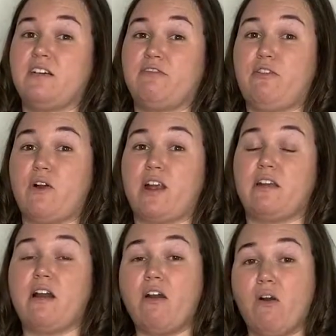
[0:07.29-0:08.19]
for
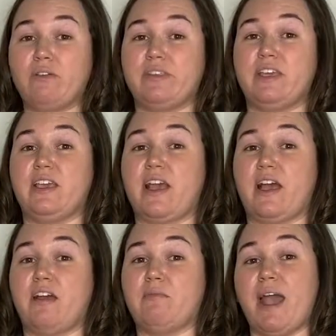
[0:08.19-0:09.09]
not only
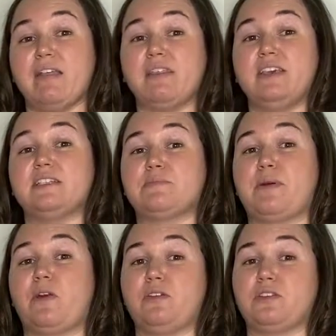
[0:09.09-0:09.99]
athletes,
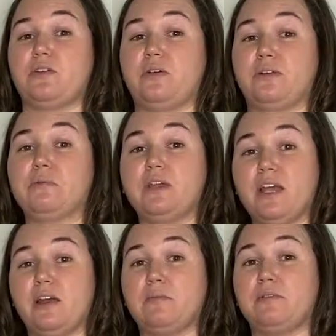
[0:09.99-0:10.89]
but also in
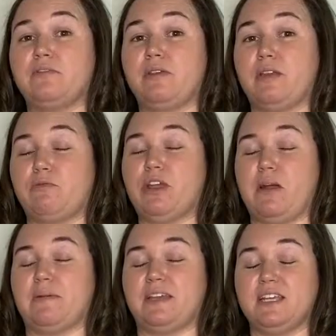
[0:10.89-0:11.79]

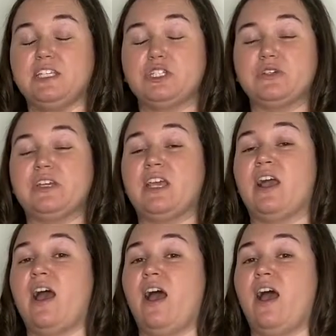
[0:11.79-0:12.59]
rehabbing an injury,